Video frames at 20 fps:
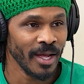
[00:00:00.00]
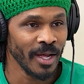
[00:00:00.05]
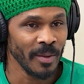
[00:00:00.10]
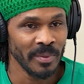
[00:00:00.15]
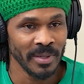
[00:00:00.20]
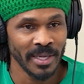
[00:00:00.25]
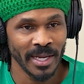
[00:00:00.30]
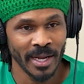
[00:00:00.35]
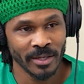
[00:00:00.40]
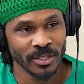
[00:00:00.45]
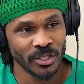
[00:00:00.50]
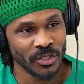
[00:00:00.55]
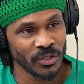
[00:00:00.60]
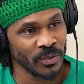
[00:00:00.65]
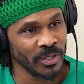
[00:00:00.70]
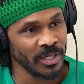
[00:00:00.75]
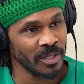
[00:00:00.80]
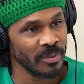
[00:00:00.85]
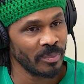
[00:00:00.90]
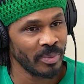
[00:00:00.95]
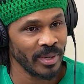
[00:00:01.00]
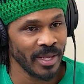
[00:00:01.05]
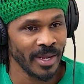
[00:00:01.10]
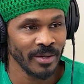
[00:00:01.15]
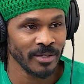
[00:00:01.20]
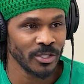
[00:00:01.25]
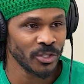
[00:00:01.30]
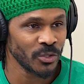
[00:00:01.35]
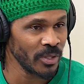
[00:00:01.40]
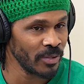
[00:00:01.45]
up and down the street,
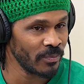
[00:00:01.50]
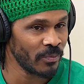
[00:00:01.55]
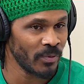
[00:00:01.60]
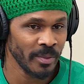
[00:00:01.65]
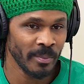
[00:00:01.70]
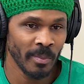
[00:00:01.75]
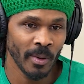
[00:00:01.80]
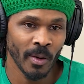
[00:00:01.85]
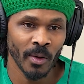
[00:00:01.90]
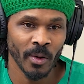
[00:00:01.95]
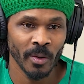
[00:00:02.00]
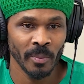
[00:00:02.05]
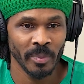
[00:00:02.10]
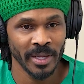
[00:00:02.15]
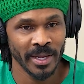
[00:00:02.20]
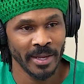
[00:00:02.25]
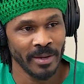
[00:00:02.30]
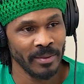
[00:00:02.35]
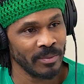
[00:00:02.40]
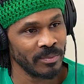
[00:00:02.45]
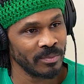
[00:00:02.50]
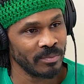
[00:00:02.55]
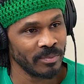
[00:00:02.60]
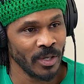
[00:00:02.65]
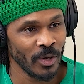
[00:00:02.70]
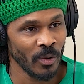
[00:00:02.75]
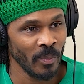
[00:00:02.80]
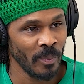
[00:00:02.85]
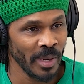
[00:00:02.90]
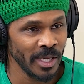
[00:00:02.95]
playing street football, playing
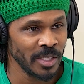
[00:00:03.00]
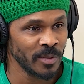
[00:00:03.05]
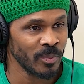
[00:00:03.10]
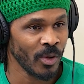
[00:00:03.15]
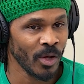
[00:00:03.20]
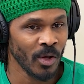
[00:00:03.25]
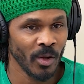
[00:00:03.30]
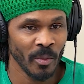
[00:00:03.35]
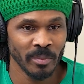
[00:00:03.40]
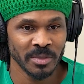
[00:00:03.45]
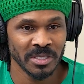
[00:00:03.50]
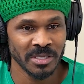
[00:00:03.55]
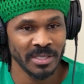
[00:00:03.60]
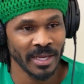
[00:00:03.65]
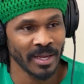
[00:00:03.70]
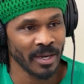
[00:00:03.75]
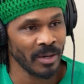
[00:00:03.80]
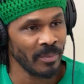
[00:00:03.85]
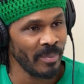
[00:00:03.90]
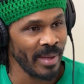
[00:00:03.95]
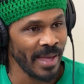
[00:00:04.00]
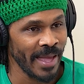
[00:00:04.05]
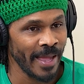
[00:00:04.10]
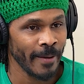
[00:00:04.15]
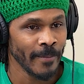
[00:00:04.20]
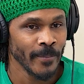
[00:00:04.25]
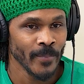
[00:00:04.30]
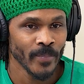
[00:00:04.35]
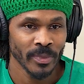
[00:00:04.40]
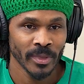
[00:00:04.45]
you know baseball, sticking a bat,